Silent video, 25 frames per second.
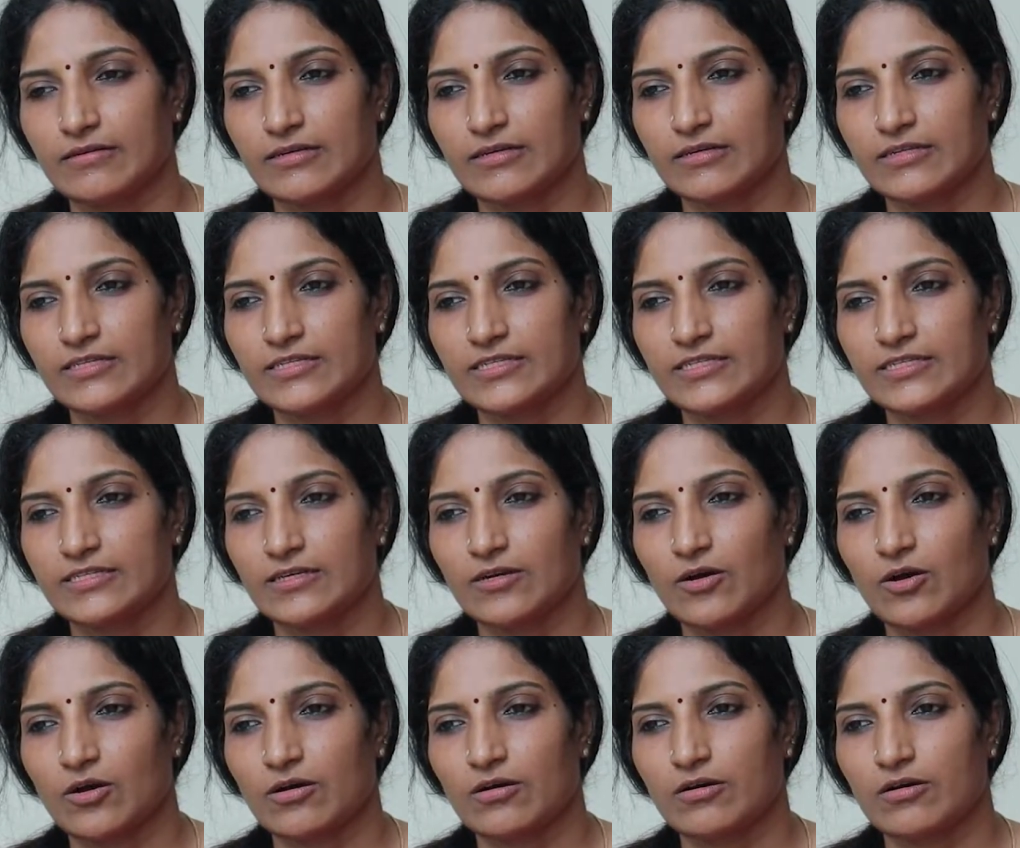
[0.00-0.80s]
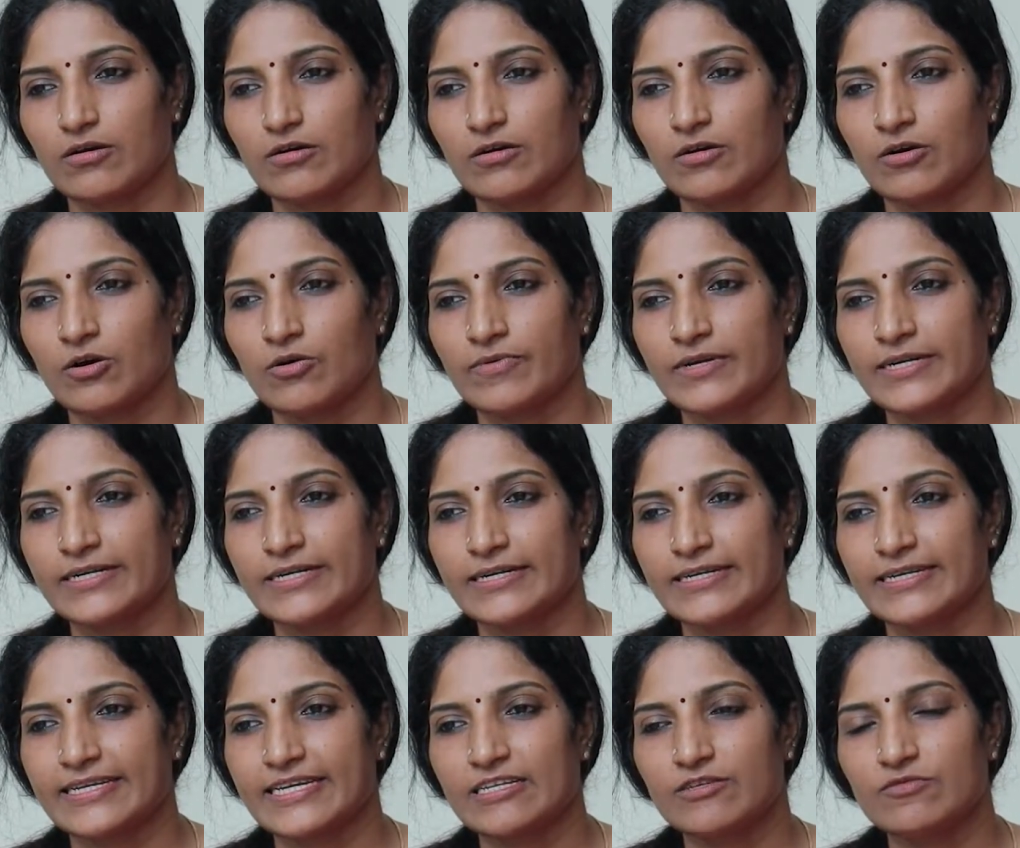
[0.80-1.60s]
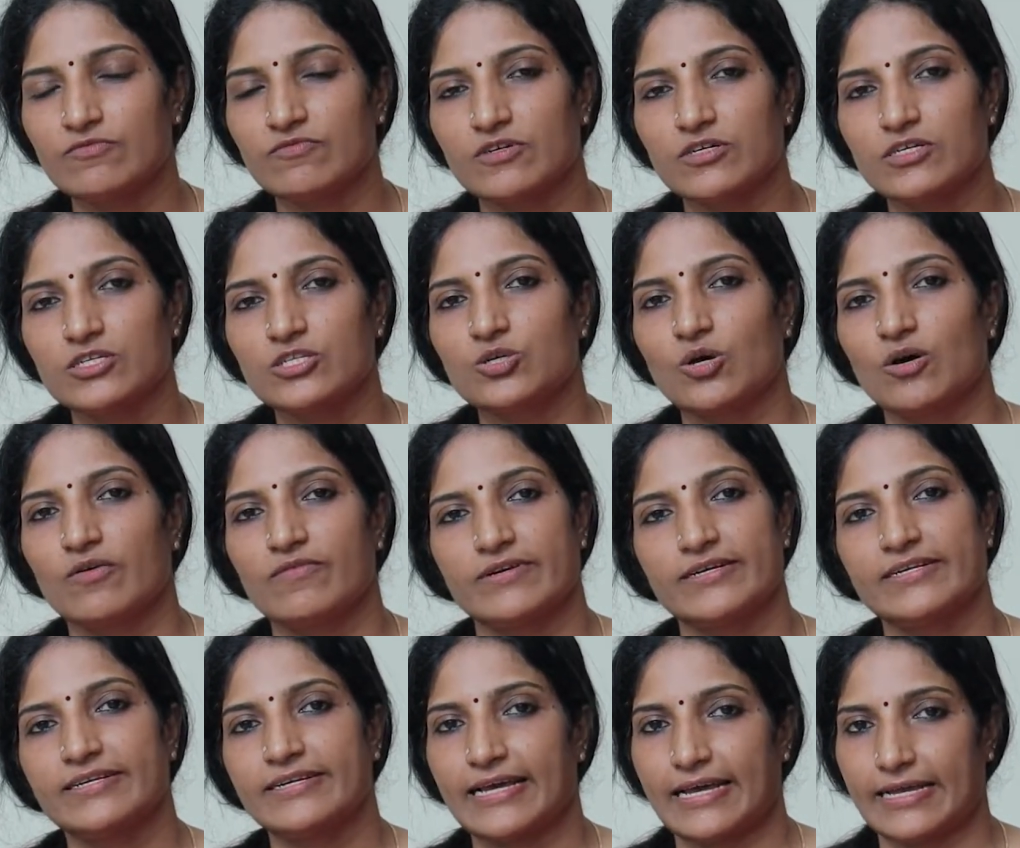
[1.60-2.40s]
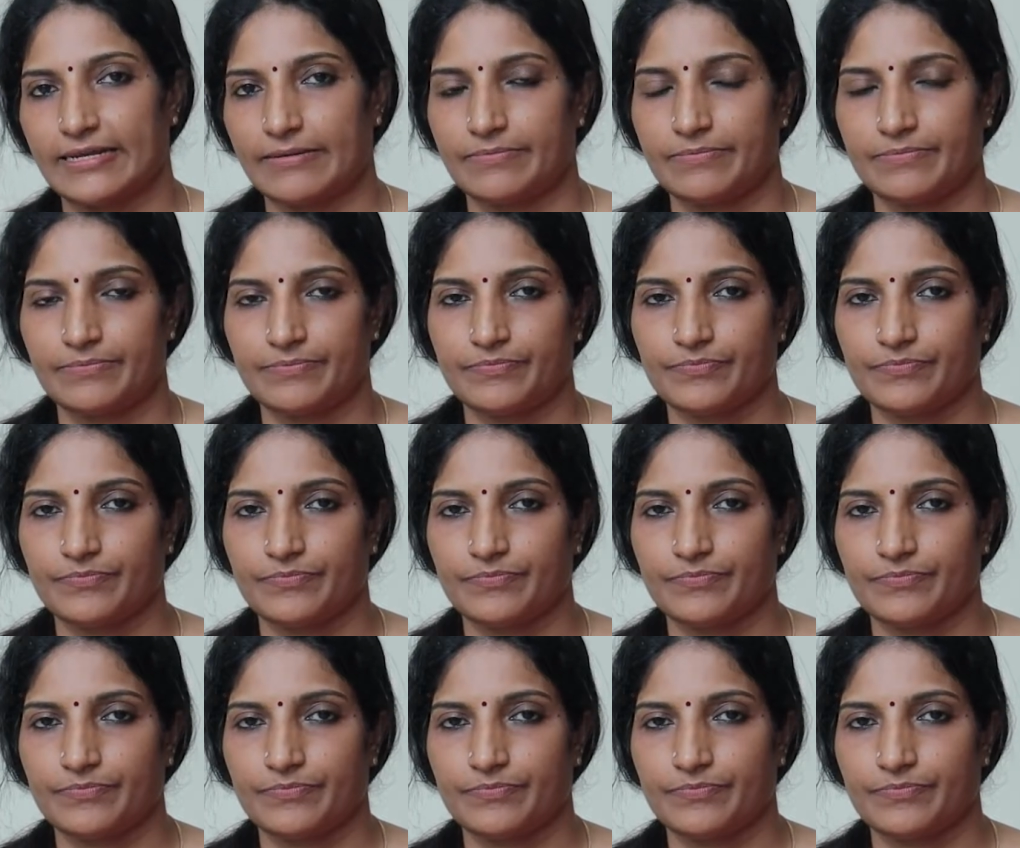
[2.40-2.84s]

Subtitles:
it's get worse over time.